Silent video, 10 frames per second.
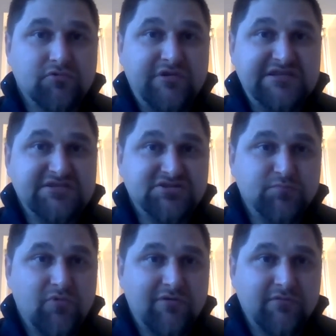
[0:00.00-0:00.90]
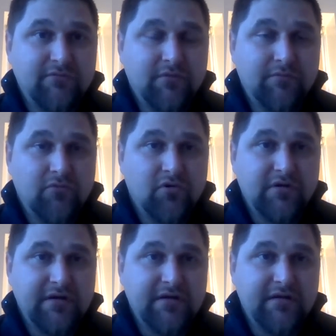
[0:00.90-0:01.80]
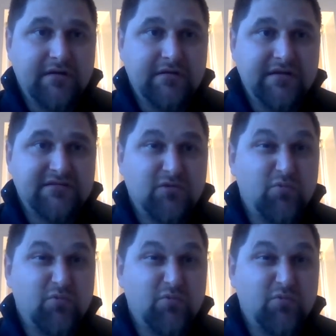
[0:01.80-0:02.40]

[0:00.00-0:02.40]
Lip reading: research more in detail.